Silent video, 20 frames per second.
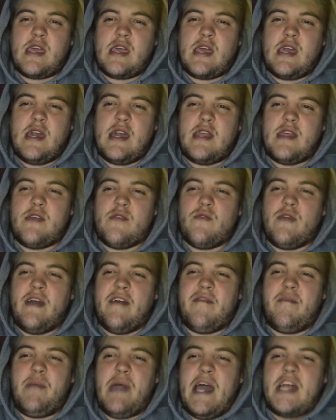Kind of the
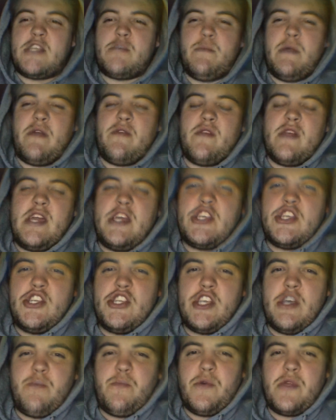rough patch my
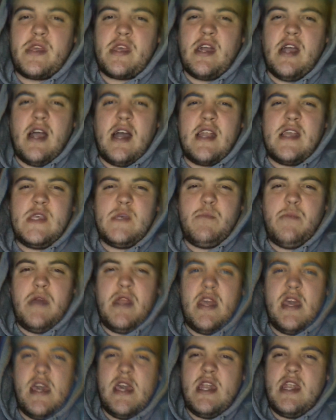relationship with God has
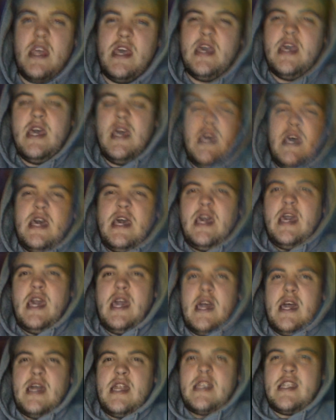been in,
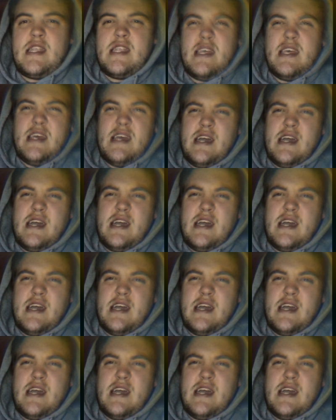and